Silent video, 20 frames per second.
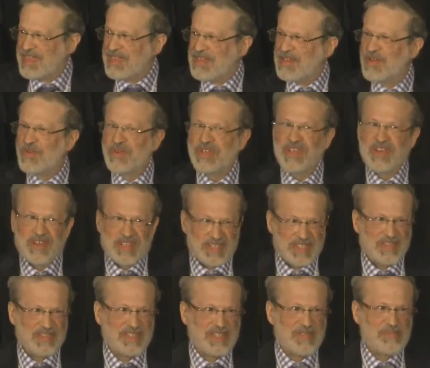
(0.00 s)
But we
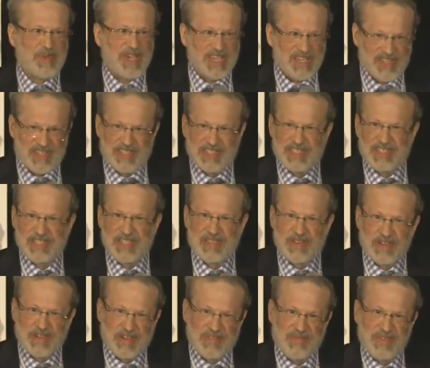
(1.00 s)
also see patients in
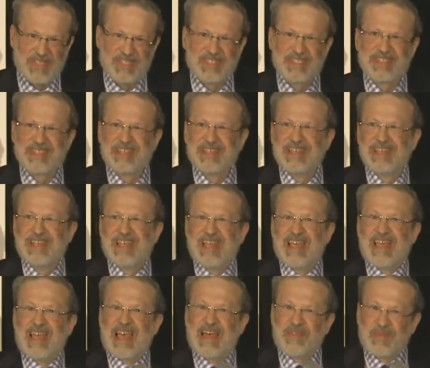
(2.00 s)
the office.
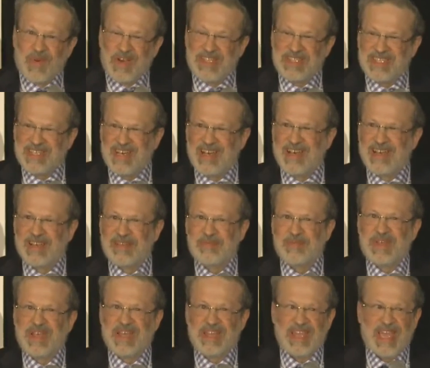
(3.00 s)
And one
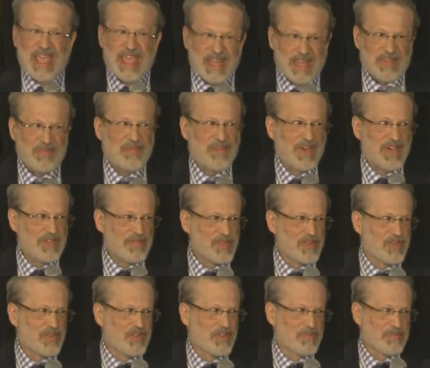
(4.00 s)
time, an
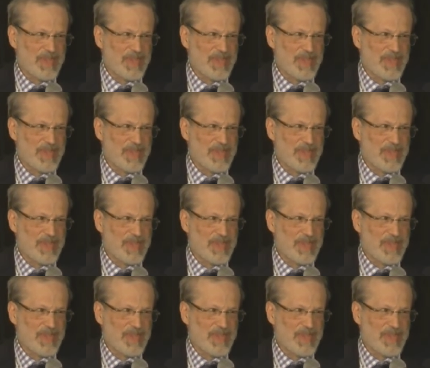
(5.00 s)
85-year-old